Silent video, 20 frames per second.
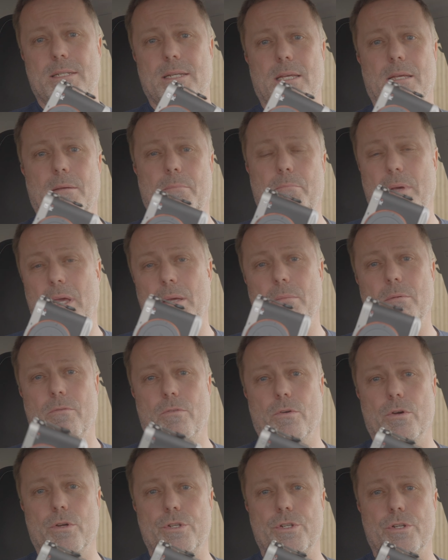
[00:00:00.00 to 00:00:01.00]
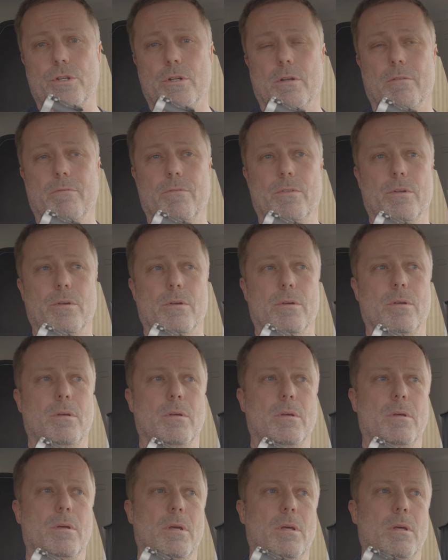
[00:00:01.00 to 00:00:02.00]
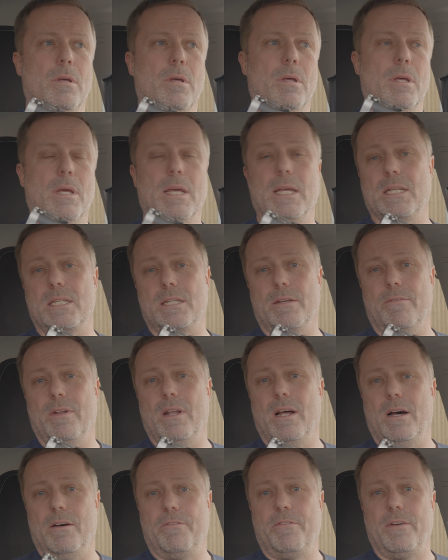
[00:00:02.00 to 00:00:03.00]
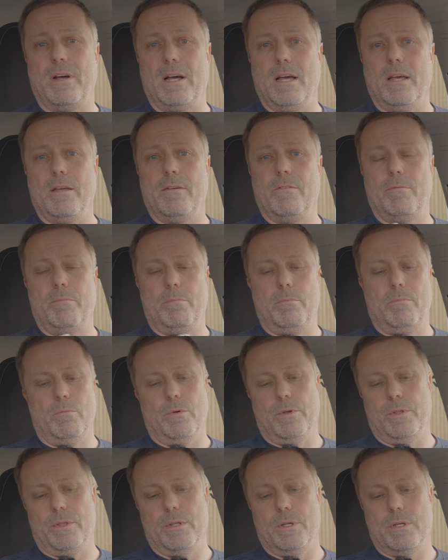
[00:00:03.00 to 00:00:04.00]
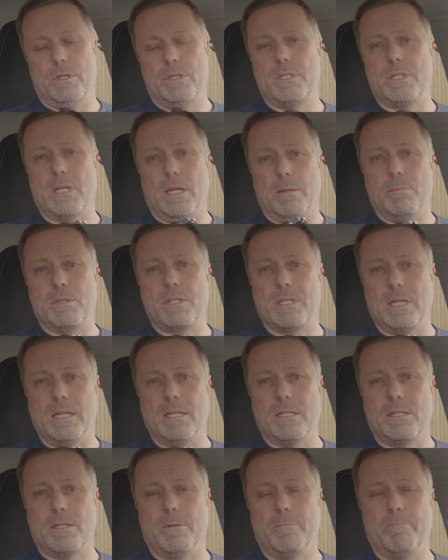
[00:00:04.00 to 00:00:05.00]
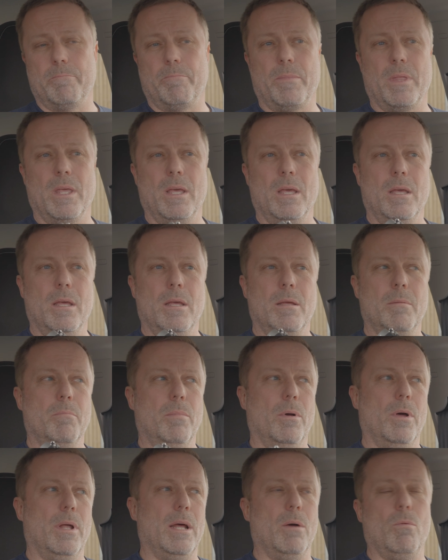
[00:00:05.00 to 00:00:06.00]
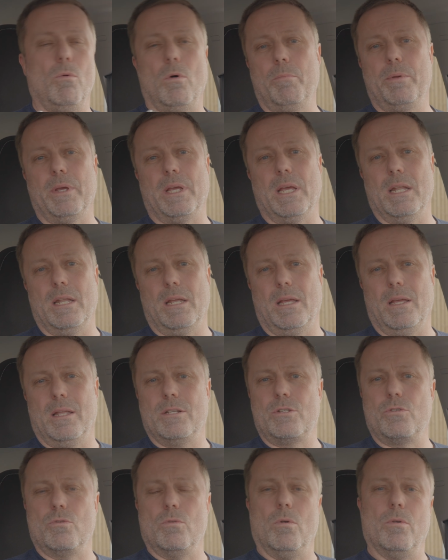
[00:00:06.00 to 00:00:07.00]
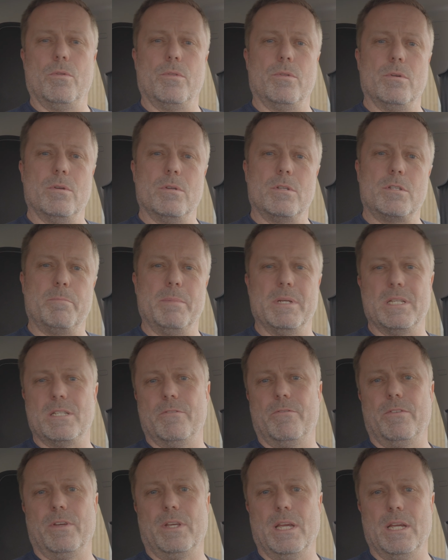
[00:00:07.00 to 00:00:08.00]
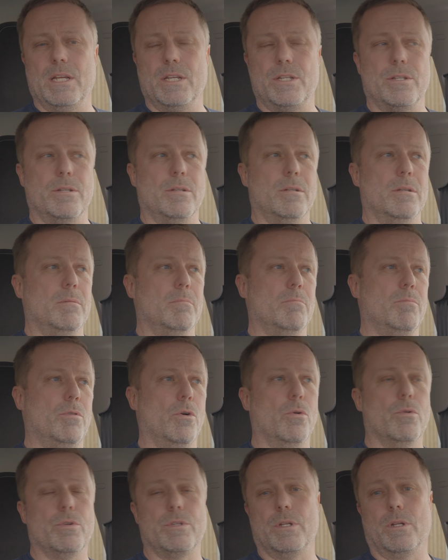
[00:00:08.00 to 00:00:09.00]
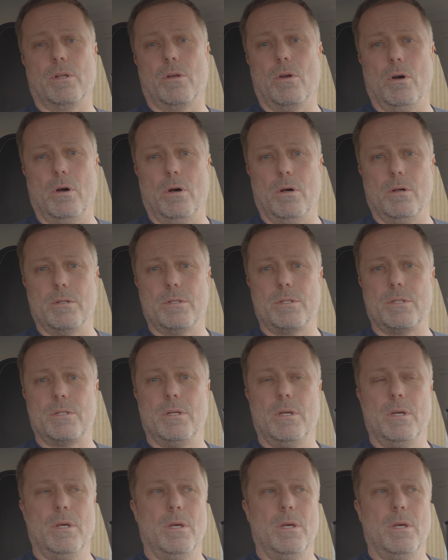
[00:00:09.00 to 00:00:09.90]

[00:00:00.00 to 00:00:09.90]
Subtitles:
a baby version of the A7R5 with the same sensor, but I won't be getting into all the specification pros and cons.